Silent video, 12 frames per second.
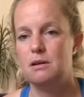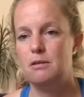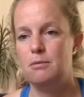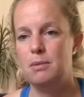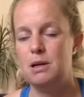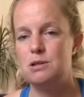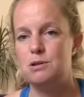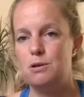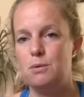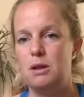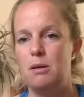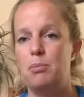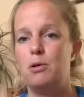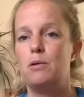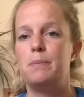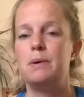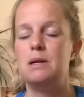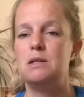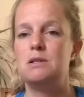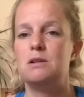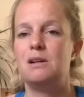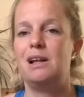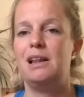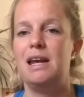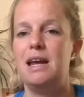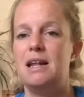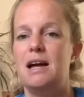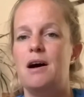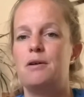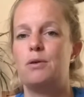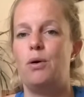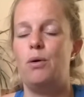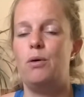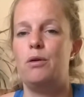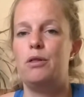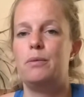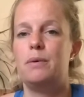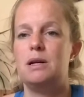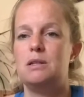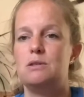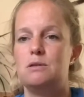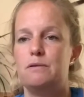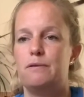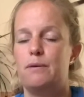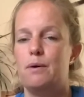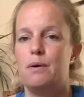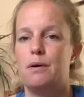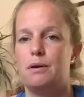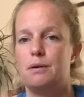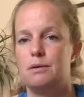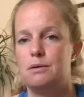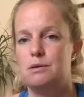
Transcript: Make sure with the burpees, you're gonna lay down all the way to the floor.